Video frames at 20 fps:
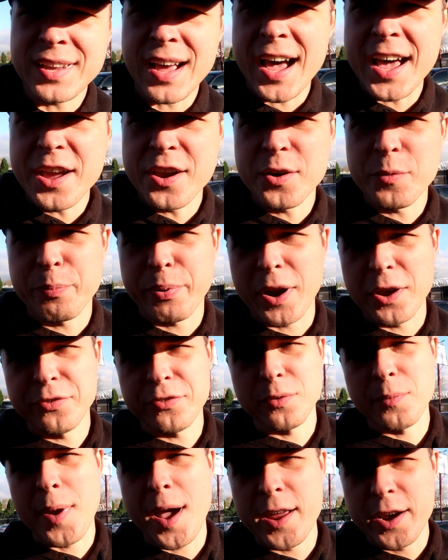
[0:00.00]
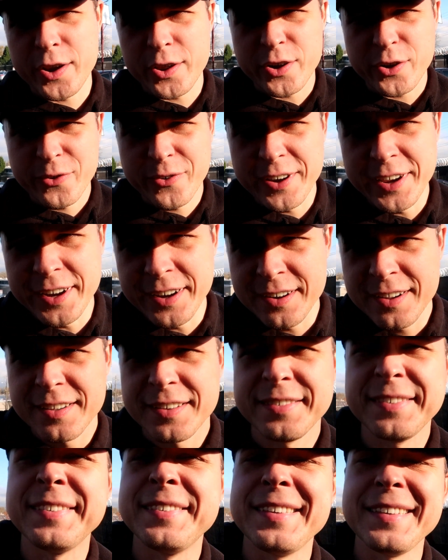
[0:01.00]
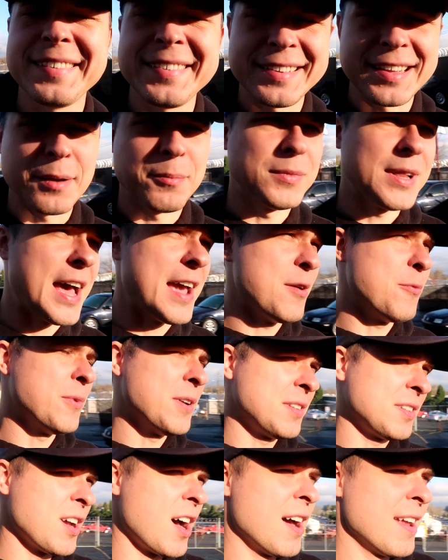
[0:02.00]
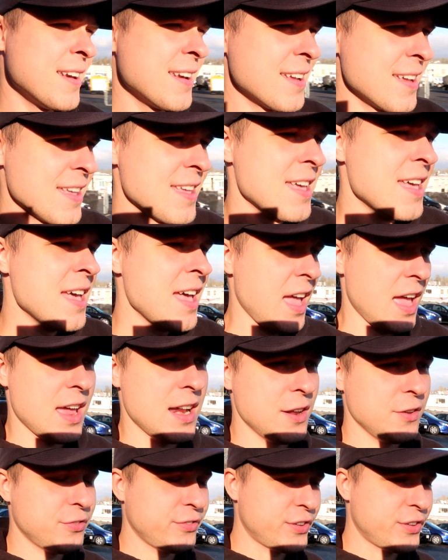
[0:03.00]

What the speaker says: tire pressure monitoring system light was on, and it